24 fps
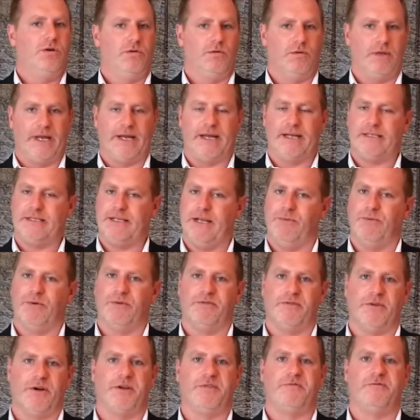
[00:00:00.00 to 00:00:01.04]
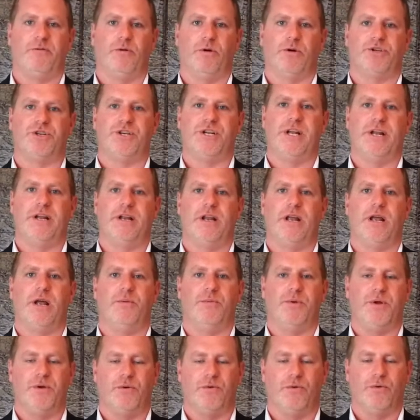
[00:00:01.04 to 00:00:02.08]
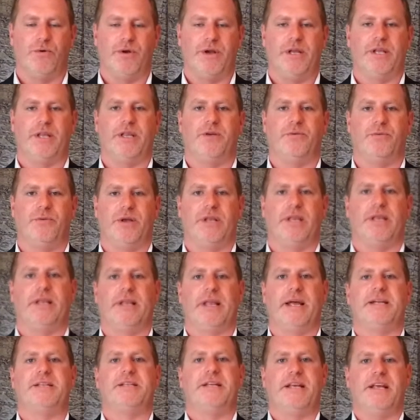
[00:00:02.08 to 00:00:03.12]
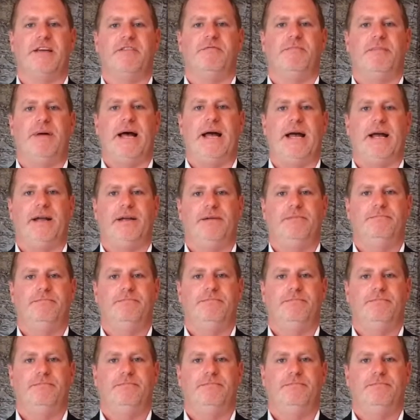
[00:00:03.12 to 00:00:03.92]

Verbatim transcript: Like I said, we're very fortunate and we really, really like to give back.